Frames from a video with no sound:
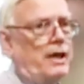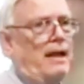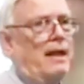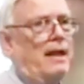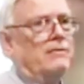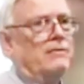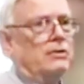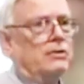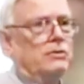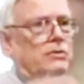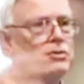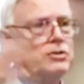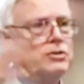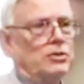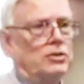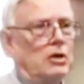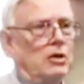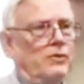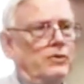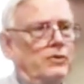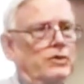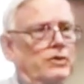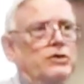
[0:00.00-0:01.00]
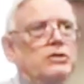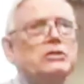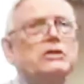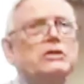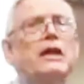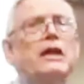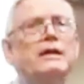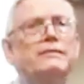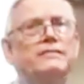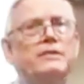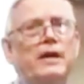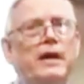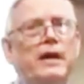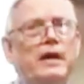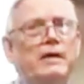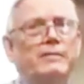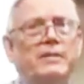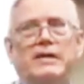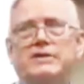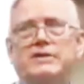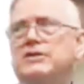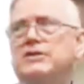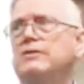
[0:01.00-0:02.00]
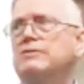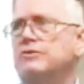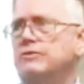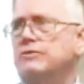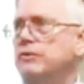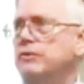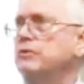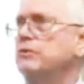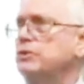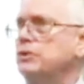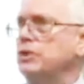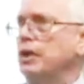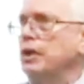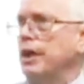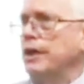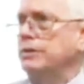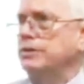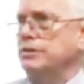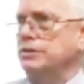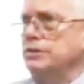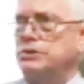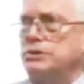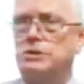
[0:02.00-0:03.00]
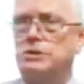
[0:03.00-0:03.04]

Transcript: evolution over his lifetime after his view changes.